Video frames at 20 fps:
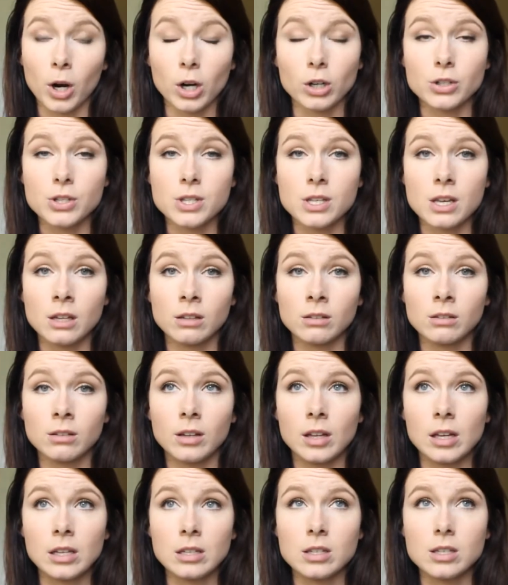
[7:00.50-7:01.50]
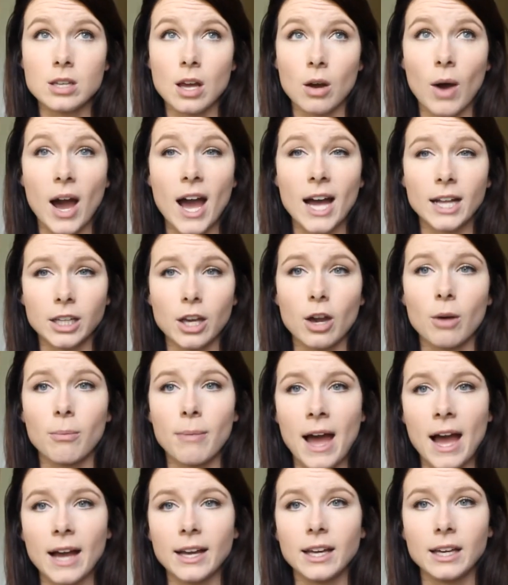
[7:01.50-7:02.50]
person, and so I had to go
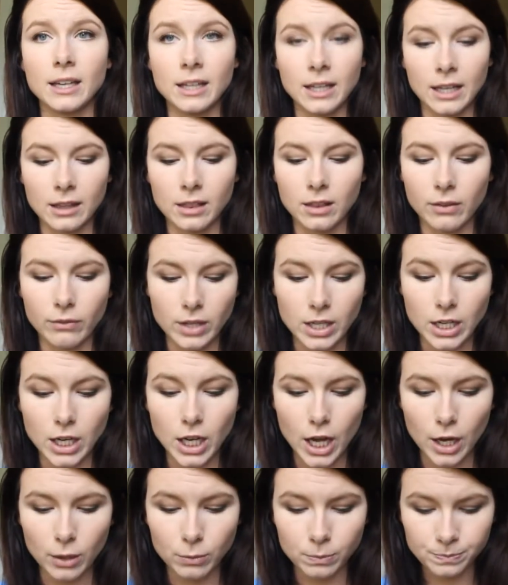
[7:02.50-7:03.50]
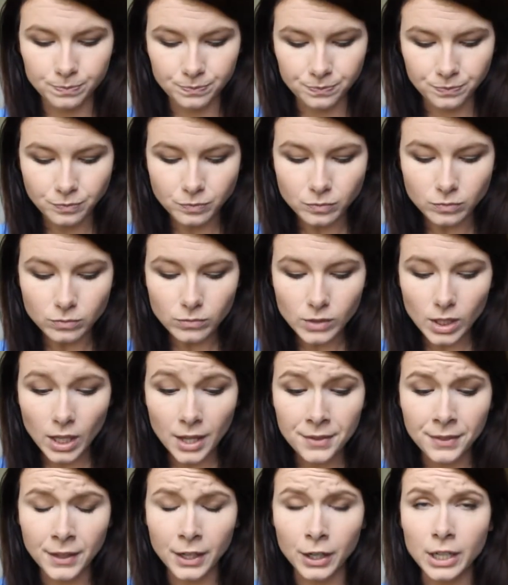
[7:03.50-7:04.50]
back and get the video.
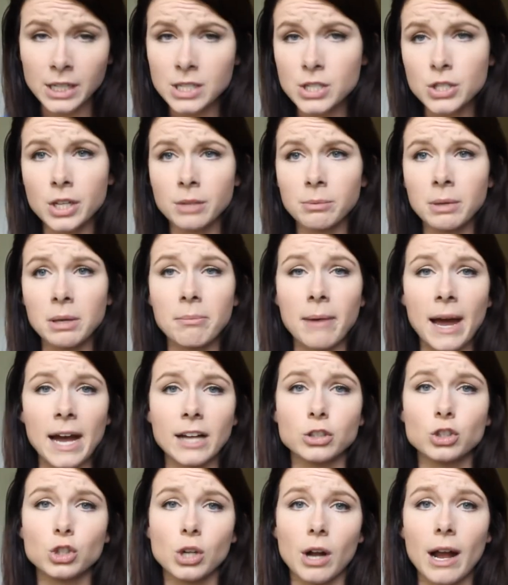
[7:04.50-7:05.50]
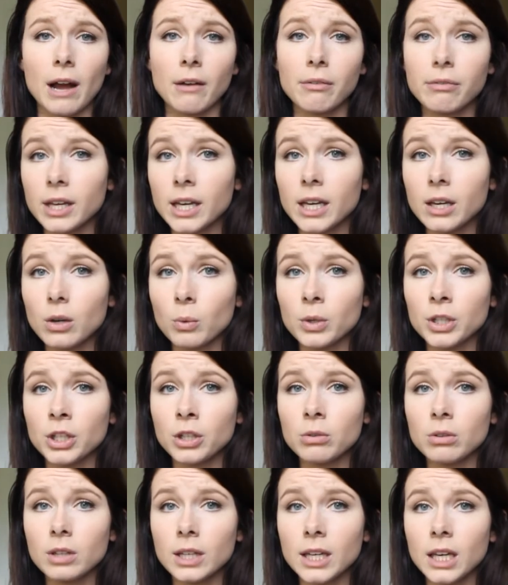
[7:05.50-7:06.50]
There is going to be bad traffic when
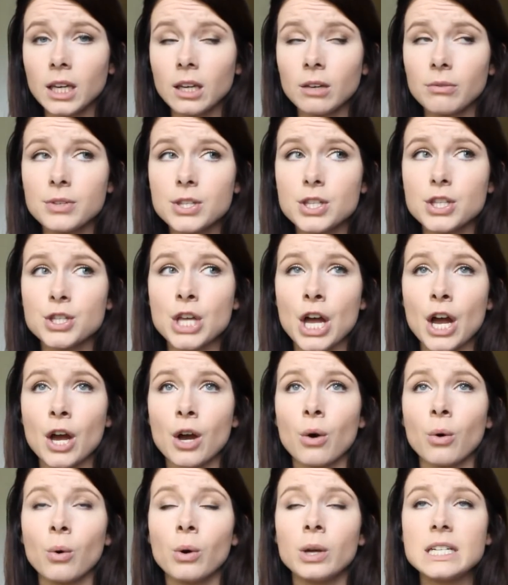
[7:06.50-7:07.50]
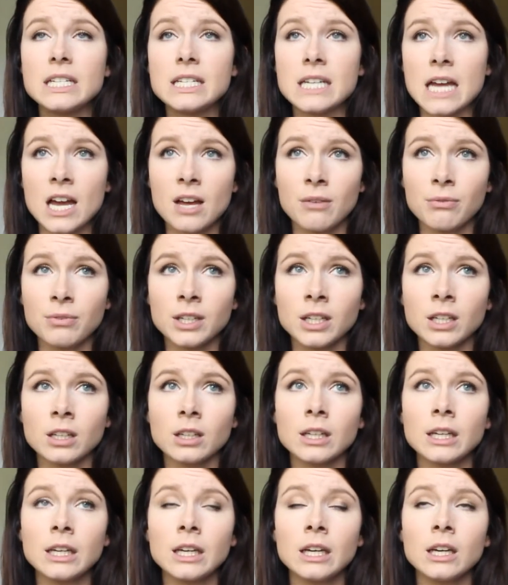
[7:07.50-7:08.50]
you leave, so
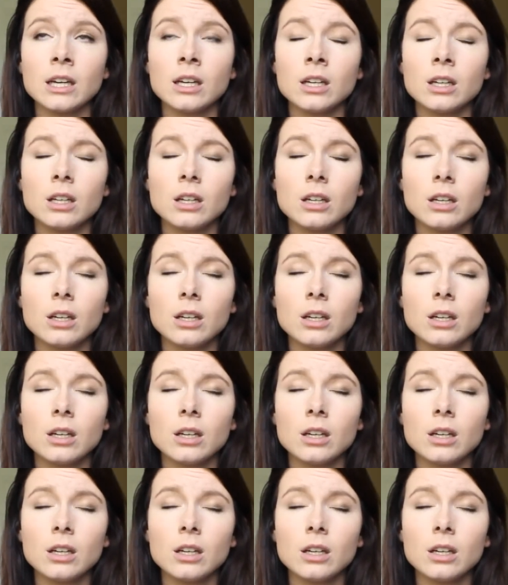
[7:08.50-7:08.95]
definitely